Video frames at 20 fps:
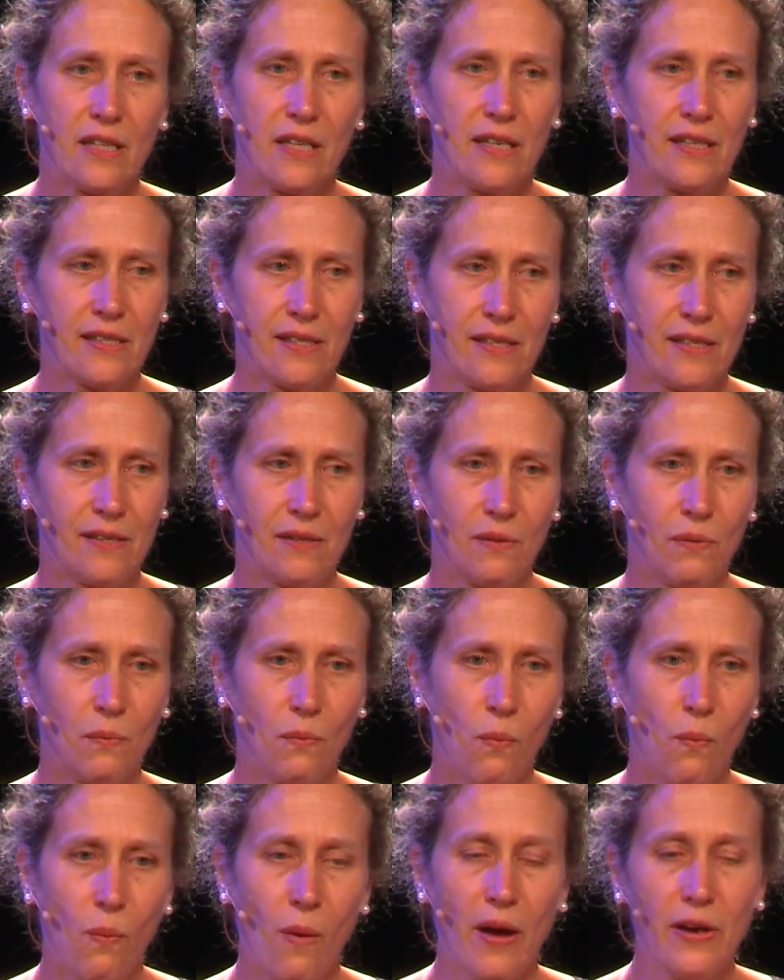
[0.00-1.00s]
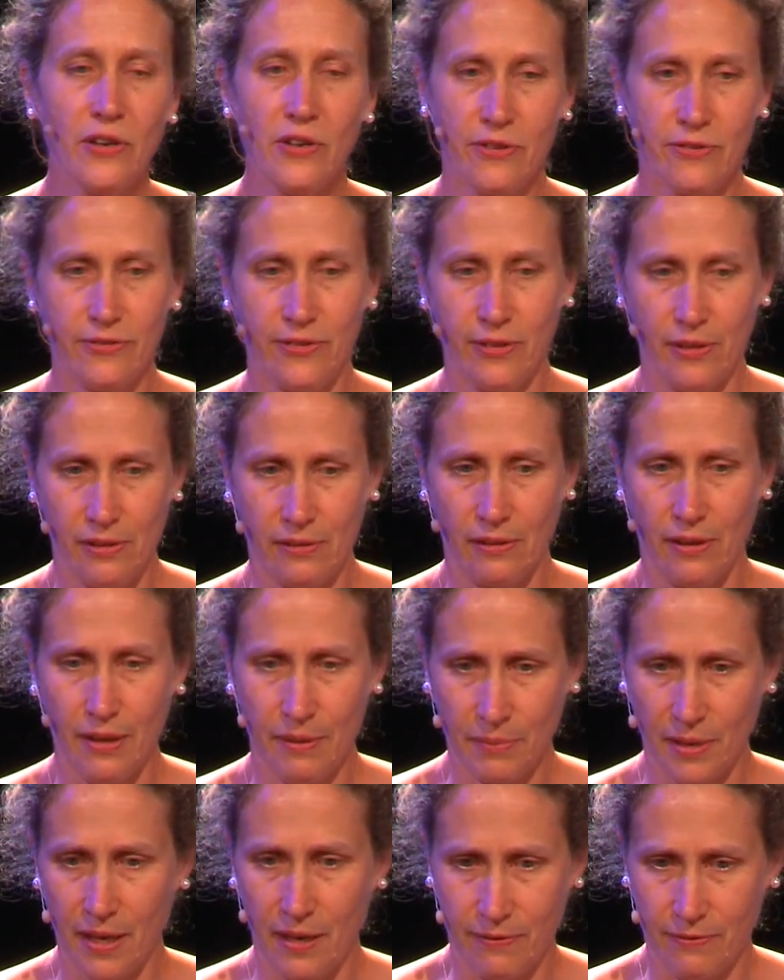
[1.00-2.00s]
this wonderful
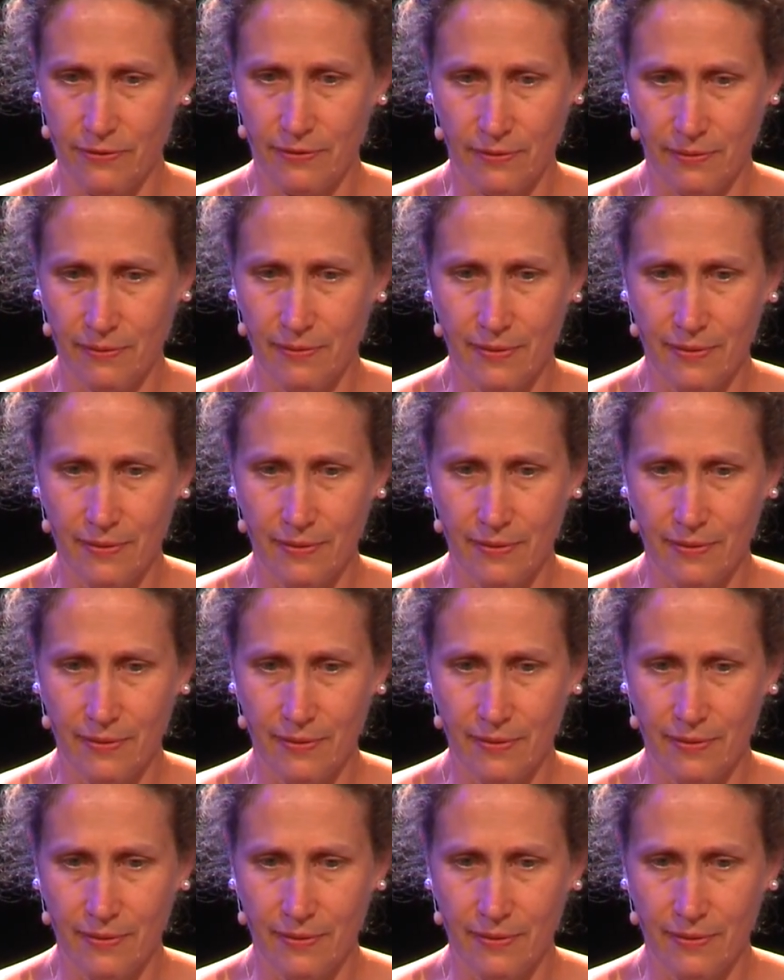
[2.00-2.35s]
um, kind of